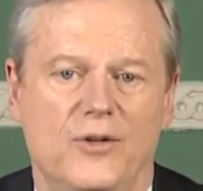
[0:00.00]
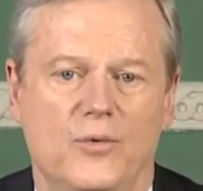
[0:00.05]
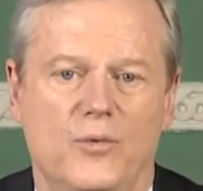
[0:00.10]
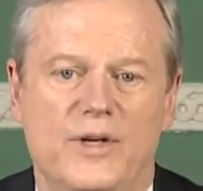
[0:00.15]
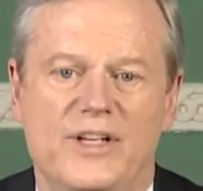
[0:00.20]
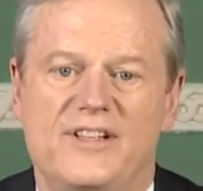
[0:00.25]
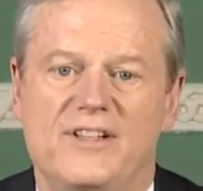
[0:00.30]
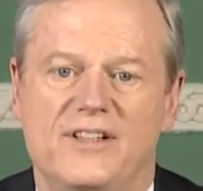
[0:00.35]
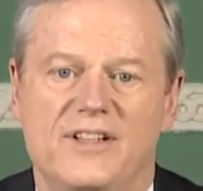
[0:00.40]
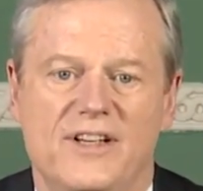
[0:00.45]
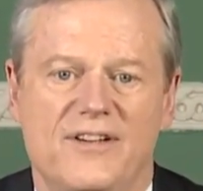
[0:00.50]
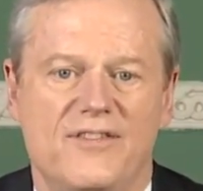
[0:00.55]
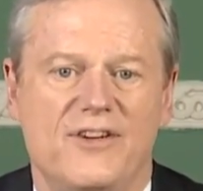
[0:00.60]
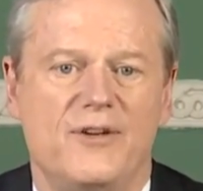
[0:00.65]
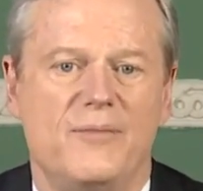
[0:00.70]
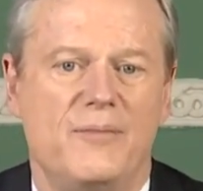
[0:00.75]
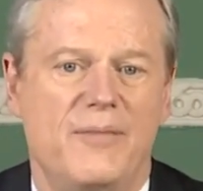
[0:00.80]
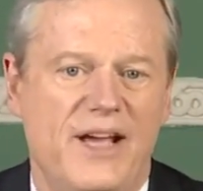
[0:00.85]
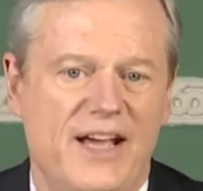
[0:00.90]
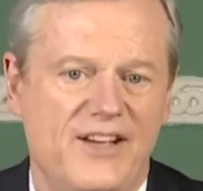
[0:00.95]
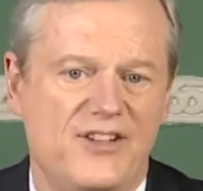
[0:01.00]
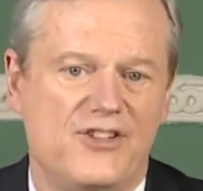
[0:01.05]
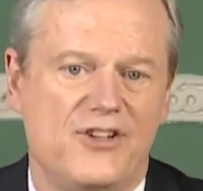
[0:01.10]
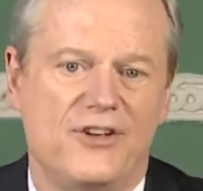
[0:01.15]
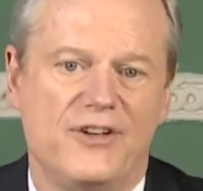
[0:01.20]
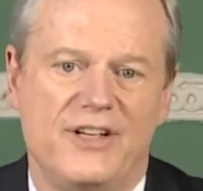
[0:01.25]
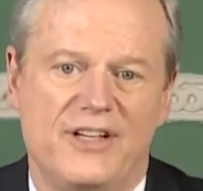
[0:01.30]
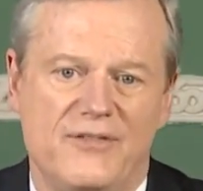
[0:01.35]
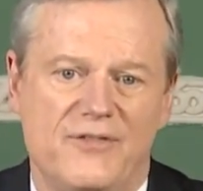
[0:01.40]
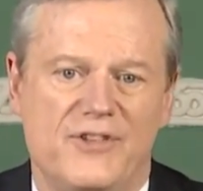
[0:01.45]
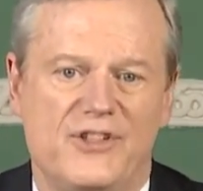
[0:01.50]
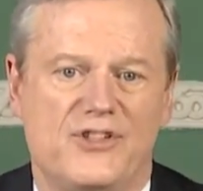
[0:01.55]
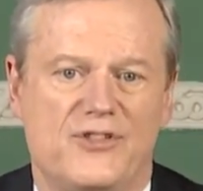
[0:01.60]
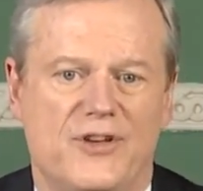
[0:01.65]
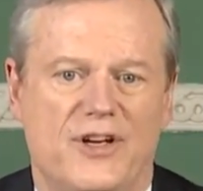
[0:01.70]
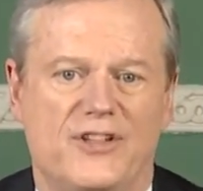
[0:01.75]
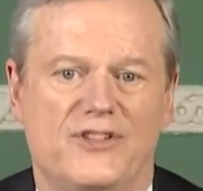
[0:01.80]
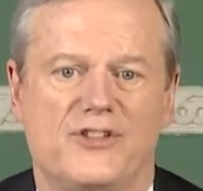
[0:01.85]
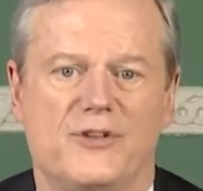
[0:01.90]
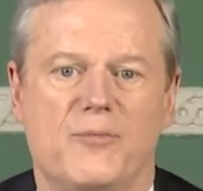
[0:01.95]
We delivered major
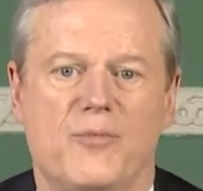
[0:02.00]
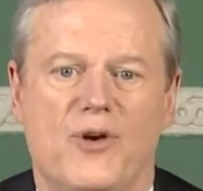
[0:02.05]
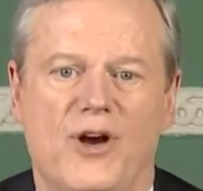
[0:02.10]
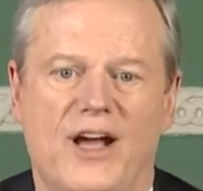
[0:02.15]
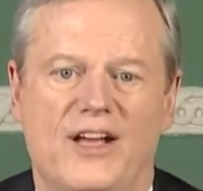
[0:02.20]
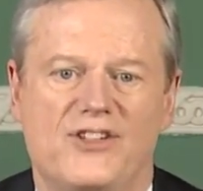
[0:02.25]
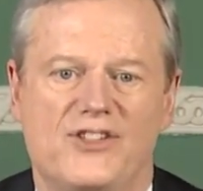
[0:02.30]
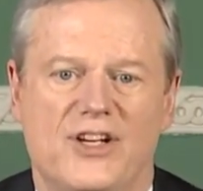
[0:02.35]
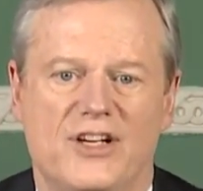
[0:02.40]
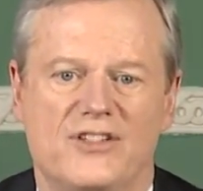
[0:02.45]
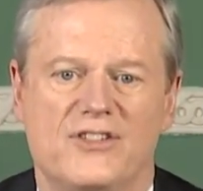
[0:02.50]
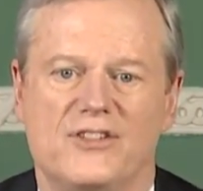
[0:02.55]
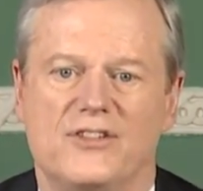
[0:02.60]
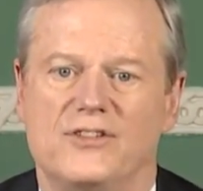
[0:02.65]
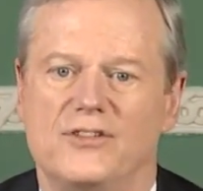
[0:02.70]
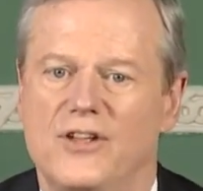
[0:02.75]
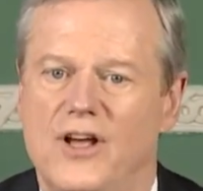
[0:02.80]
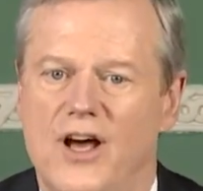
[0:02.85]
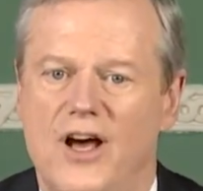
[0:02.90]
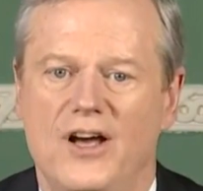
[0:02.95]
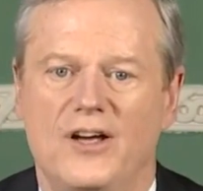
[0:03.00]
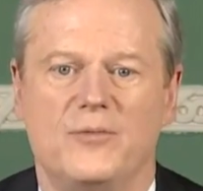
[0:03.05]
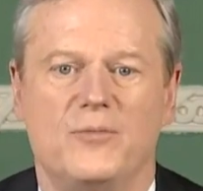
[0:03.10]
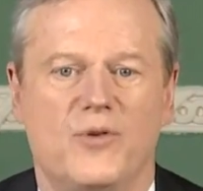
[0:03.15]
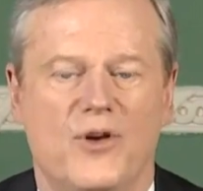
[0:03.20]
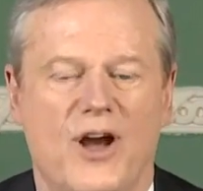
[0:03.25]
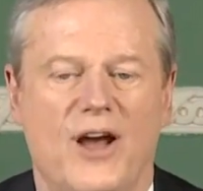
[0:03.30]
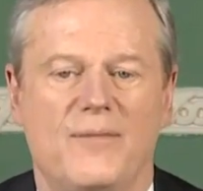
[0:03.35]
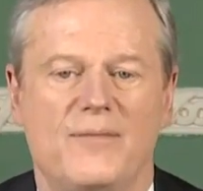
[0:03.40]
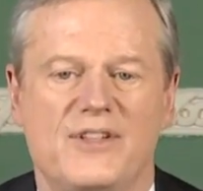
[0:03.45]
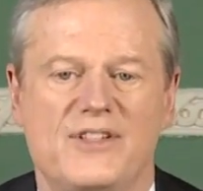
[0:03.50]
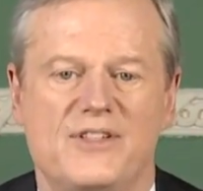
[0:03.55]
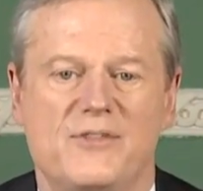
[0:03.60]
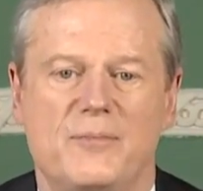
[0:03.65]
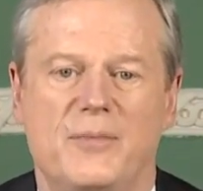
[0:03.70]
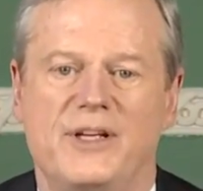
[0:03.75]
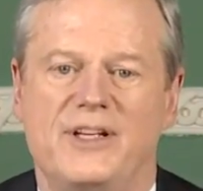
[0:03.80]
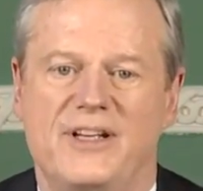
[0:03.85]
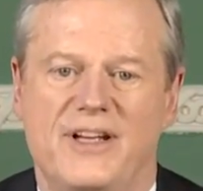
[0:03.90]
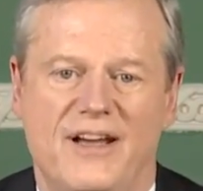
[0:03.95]
infrastructure projects long
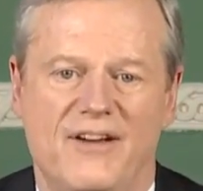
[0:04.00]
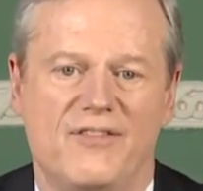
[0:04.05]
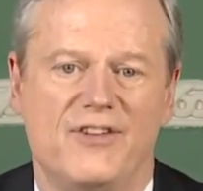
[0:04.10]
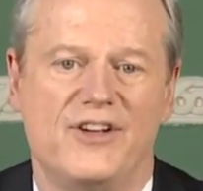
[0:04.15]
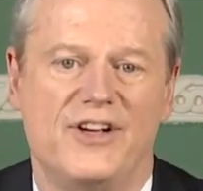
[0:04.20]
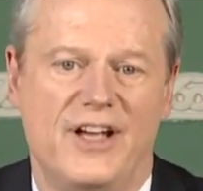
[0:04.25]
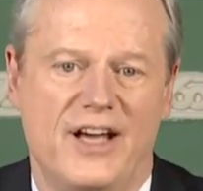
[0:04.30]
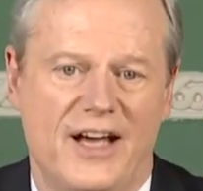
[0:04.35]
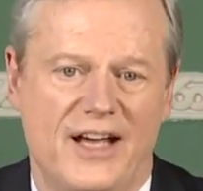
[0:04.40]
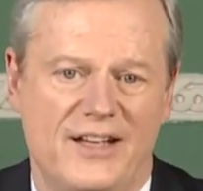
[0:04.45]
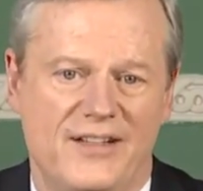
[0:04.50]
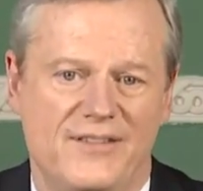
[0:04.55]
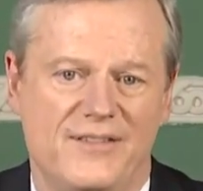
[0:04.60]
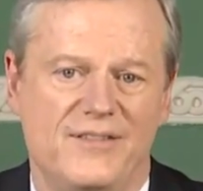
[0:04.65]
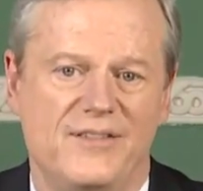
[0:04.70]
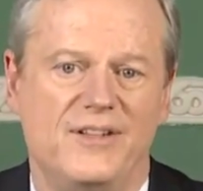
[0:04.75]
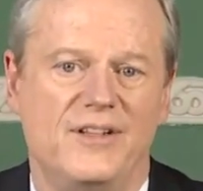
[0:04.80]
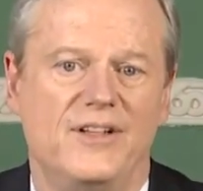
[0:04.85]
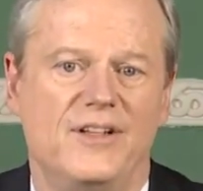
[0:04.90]
promised but never done.